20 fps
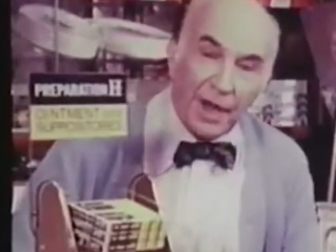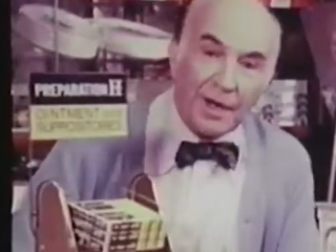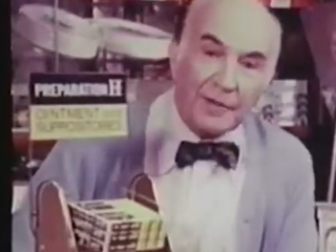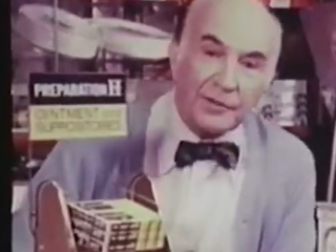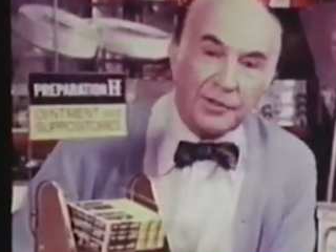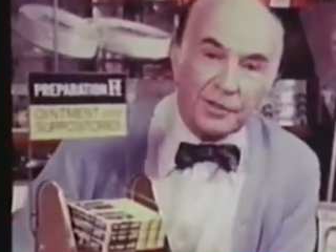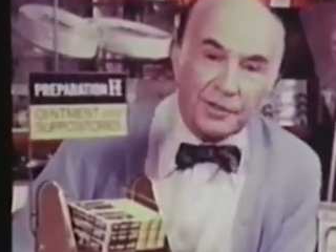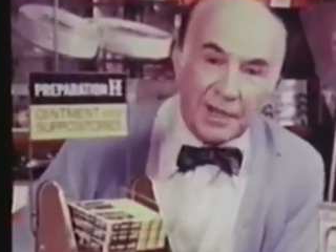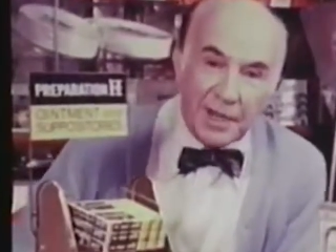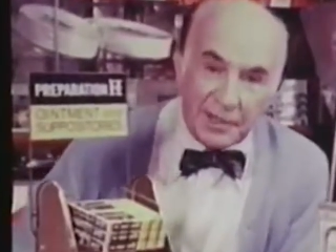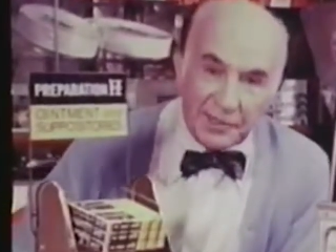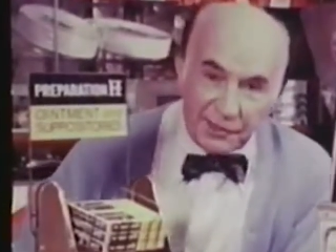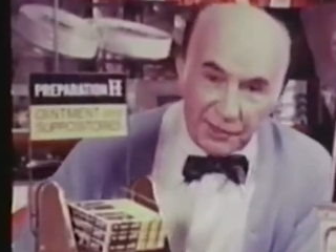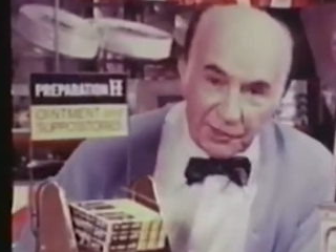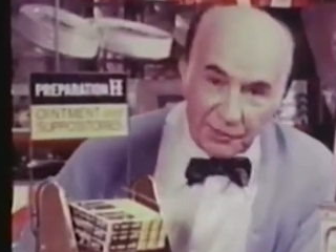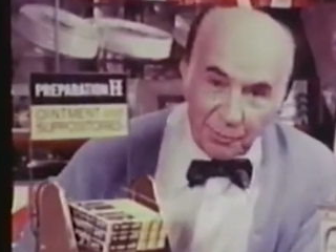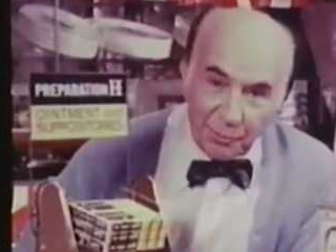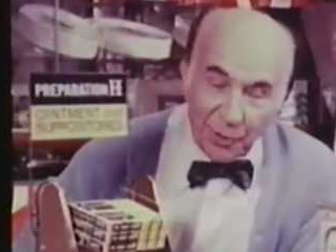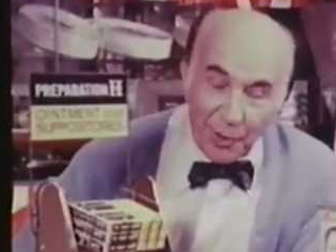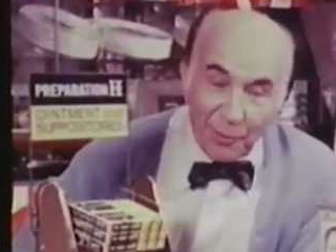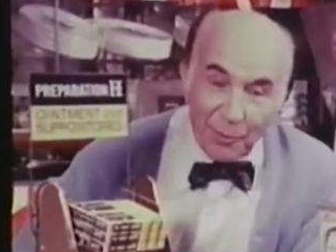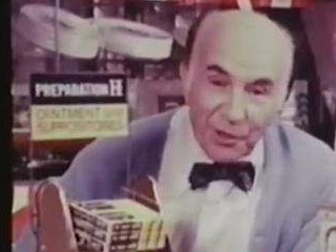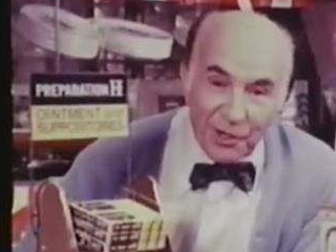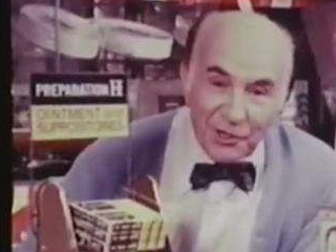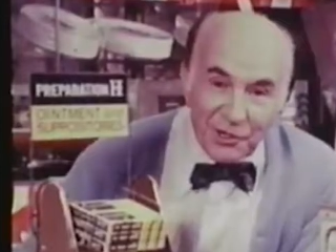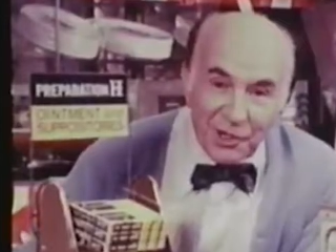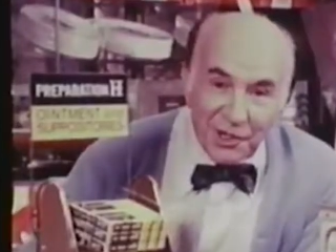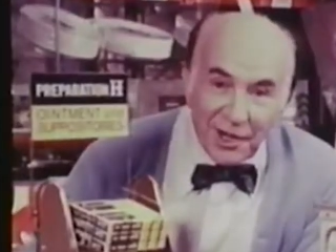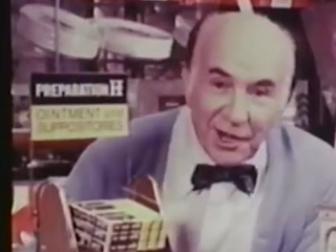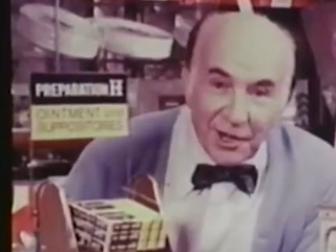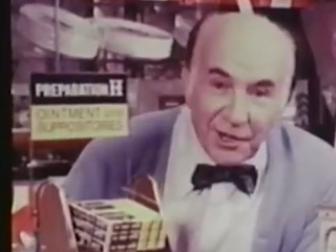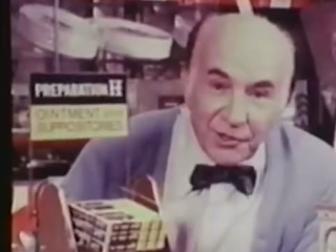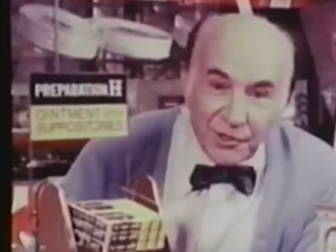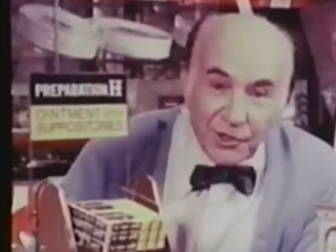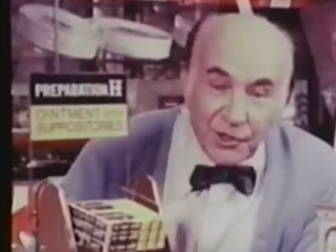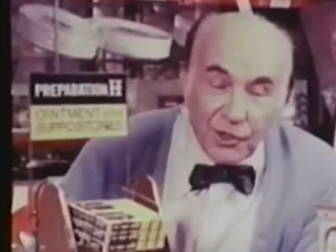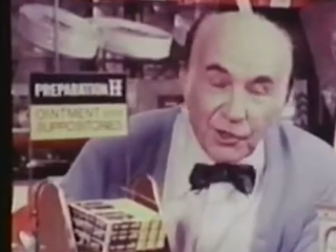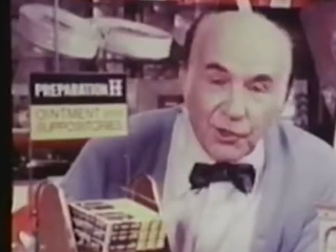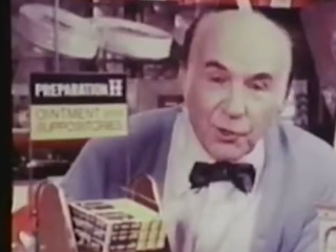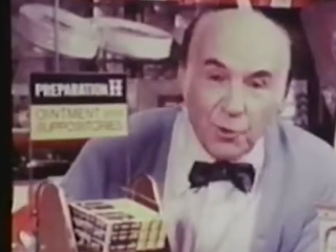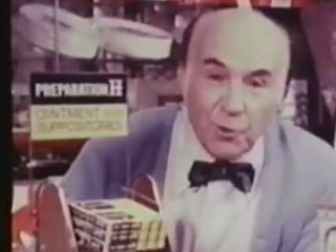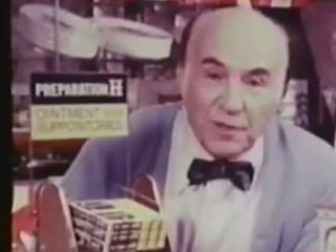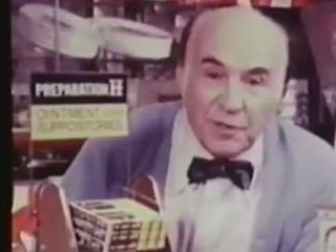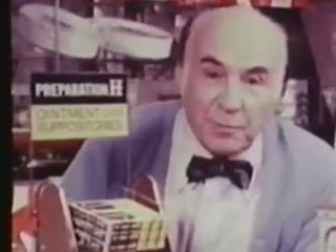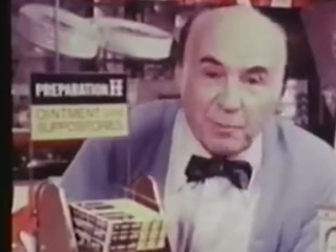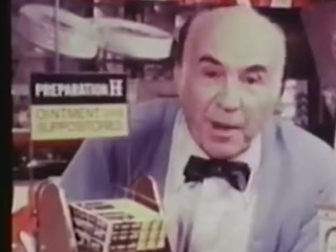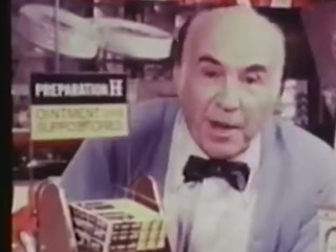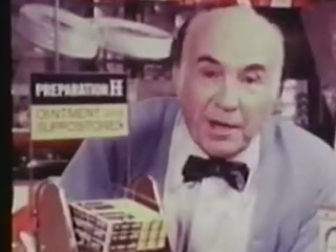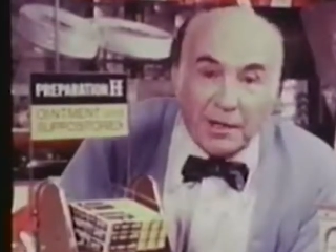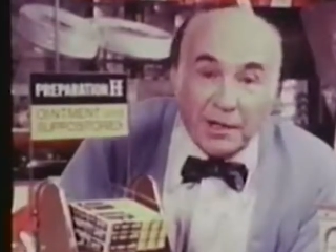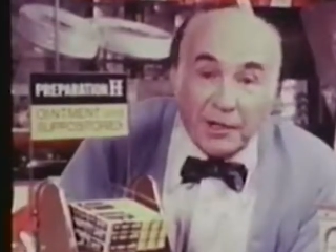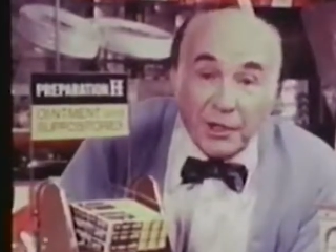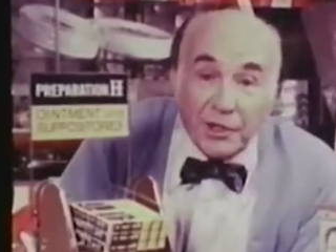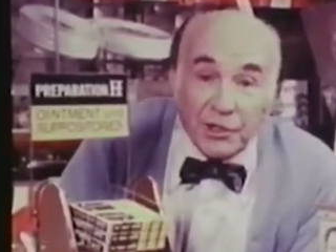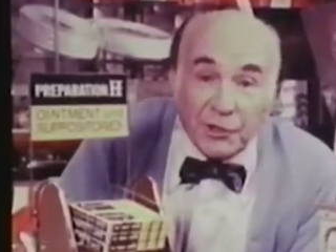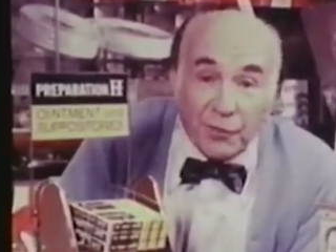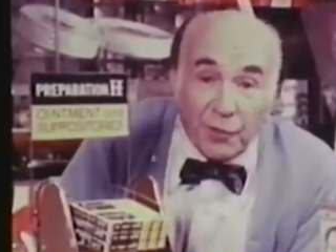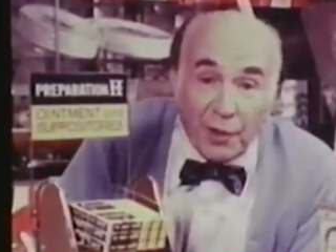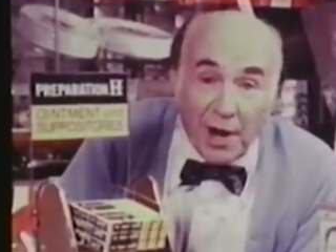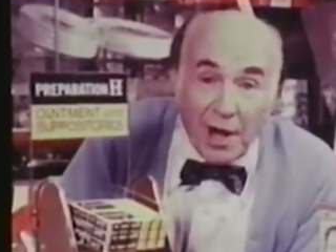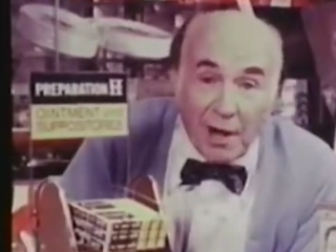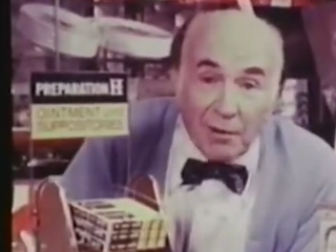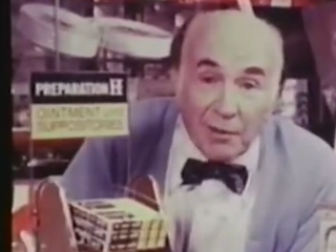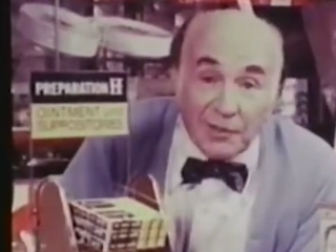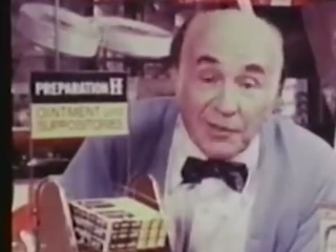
Doctor Tested Preparation H soothes pain and itch for